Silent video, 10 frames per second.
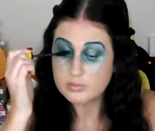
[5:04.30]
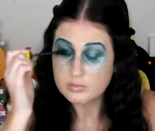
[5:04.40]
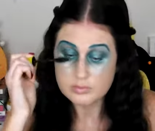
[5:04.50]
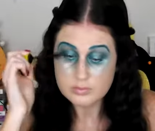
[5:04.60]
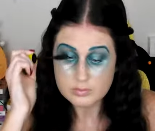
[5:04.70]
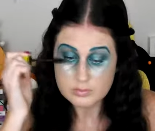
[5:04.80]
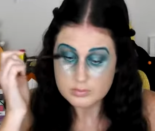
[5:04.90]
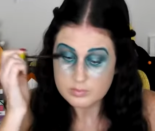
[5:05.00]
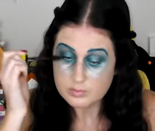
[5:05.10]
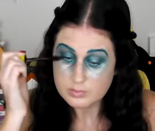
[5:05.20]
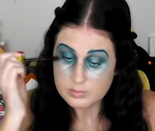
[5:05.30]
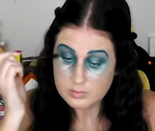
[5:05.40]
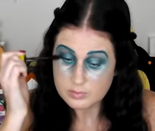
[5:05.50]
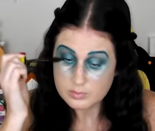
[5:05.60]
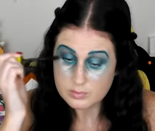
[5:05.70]

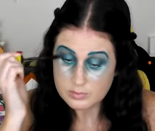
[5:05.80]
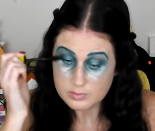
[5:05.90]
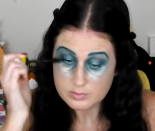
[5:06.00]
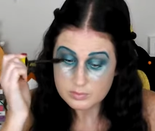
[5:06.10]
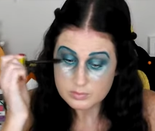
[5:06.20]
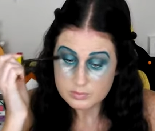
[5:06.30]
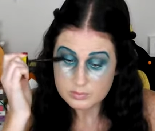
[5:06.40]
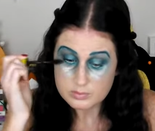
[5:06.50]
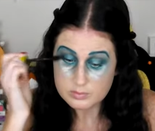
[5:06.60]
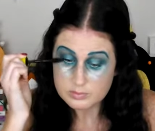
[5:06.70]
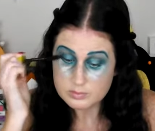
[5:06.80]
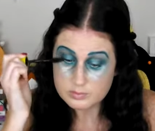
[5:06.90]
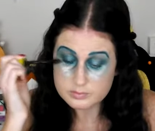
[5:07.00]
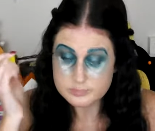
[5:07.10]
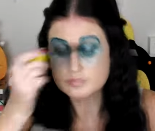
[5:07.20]

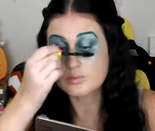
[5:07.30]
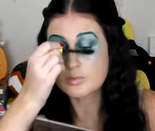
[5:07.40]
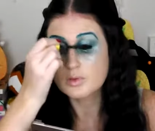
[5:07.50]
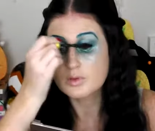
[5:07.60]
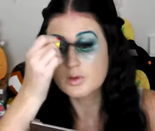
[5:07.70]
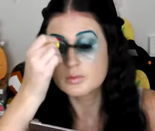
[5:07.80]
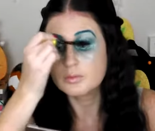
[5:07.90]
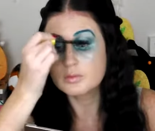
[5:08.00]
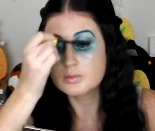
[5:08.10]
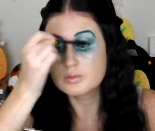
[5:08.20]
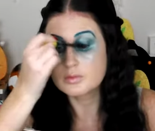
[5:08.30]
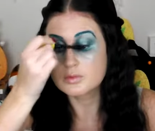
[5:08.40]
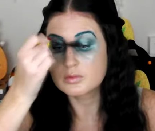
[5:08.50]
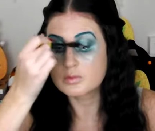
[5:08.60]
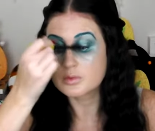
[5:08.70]

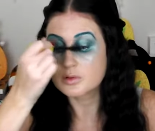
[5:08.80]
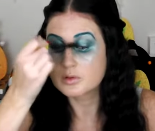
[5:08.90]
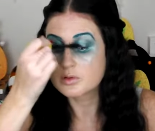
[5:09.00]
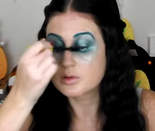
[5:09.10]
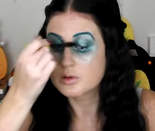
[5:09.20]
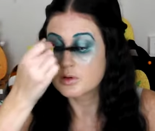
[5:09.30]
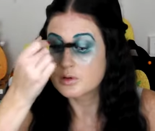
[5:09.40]
Nothing is said.